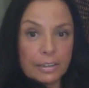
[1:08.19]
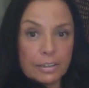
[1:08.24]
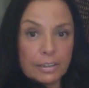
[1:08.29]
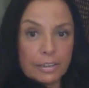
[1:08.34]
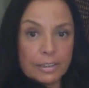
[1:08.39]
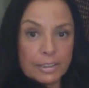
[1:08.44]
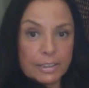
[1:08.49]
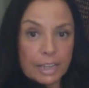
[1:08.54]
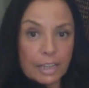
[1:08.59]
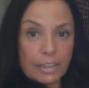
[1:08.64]

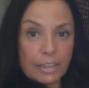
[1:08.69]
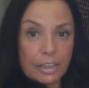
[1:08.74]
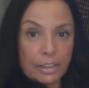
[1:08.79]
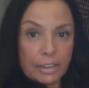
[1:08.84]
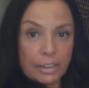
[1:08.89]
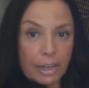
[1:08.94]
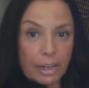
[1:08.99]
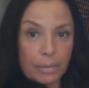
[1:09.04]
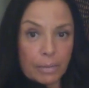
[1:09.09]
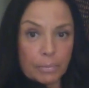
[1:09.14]
sun
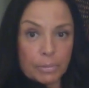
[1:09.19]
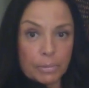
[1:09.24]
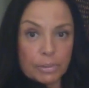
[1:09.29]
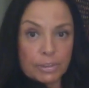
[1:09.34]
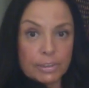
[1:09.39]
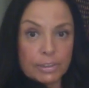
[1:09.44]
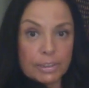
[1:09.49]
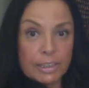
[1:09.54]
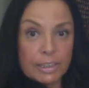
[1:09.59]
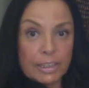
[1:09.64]

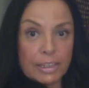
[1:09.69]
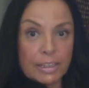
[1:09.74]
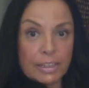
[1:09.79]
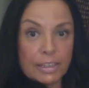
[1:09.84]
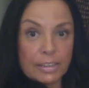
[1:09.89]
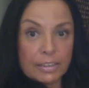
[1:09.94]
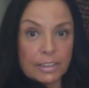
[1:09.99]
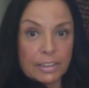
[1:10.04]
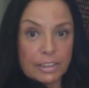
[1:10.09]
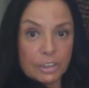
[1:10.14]
erupts
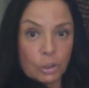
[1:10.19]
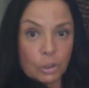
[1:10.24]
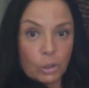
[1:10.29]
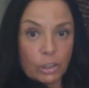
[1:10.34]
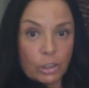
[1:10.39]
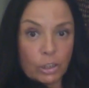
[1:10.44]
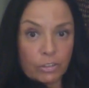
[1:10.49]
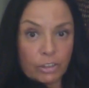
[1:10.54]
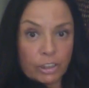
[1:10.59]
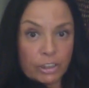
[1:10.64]
and the
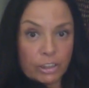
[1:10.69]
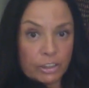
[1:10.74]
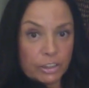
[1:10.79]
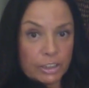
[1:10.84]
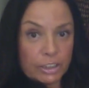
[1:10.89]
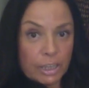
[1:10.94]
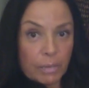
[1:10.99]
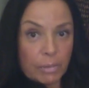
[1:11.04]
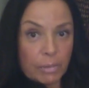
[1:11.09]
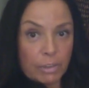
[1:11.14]
solar flares
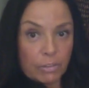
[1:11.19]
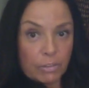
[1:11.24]
coming